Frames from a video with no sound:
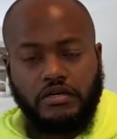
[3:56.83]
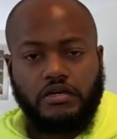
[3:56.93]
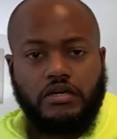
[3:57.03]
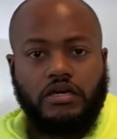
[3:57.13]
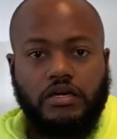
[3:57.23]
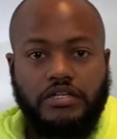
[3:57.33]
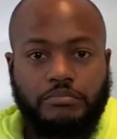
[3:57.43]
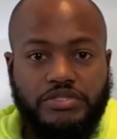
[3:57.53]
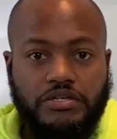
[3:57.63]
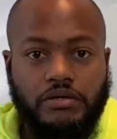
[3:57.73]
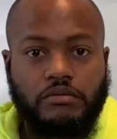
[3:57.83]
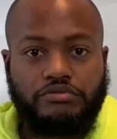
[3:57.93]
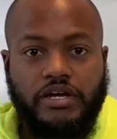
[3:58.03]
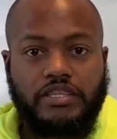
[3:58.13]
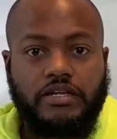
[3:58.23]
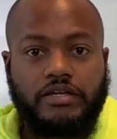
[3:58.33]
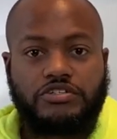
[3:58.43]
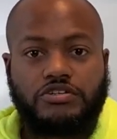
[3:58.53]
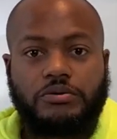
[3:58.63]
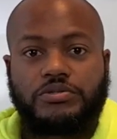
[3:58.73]
and the particular brand that I
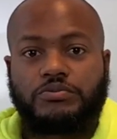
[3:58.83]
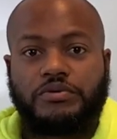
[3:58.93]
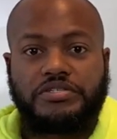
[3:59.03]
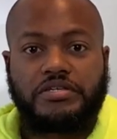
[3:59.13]
chose was